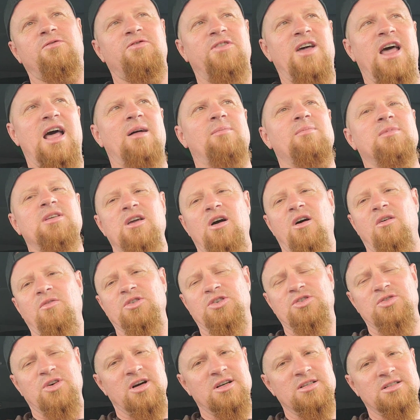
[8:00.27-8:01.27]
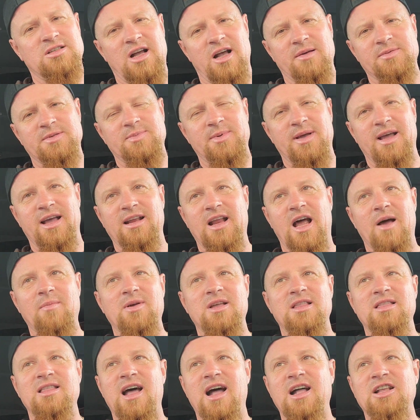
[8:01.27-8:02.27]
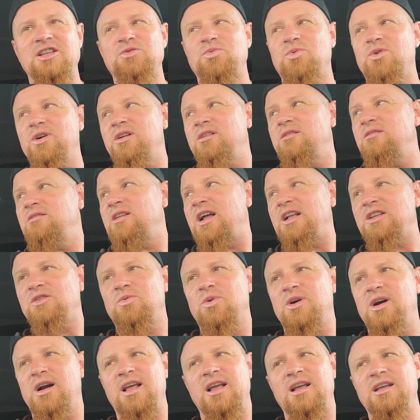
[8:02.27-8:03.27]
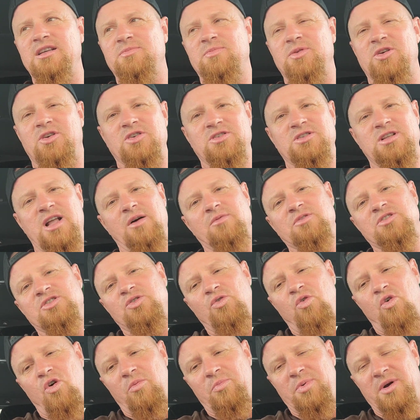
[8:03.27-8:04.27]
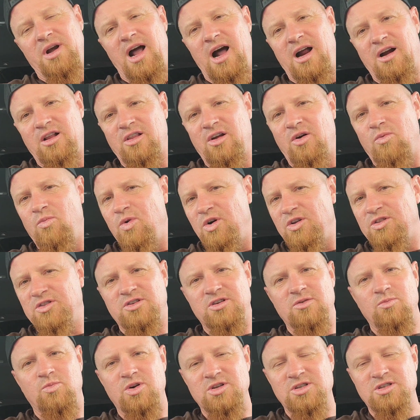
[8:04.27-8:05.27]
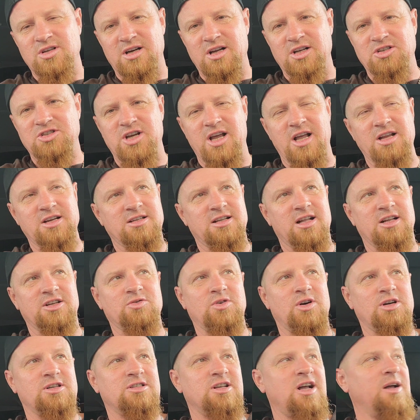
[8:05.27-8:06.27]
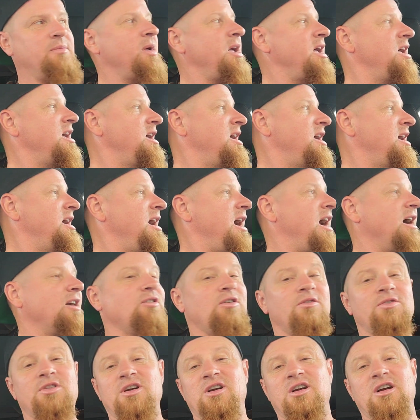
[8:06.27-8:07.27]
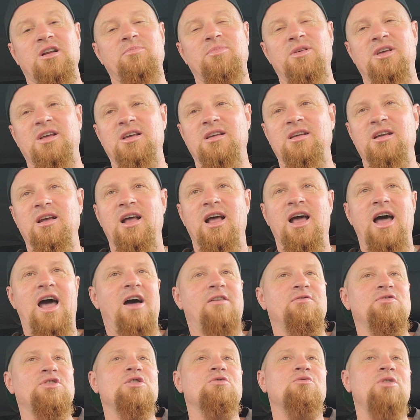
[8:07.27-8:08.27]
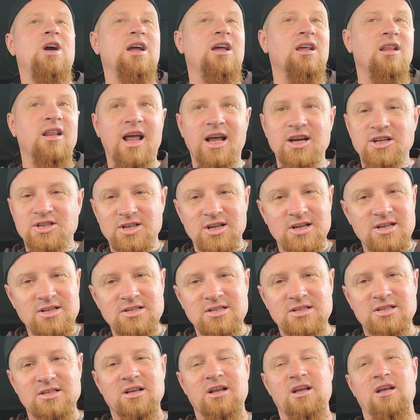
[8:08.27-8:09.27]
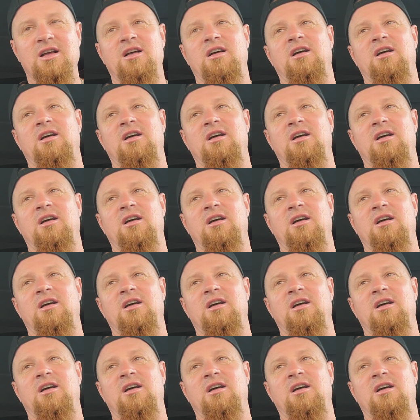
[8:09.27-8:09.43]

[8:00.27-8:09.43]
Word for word: family owned truck stops, man. I mean, that's where that's where it is because now it's corporate. I don't know what what's going to change in that truck stop. I don't know if they're going to be have new regulations,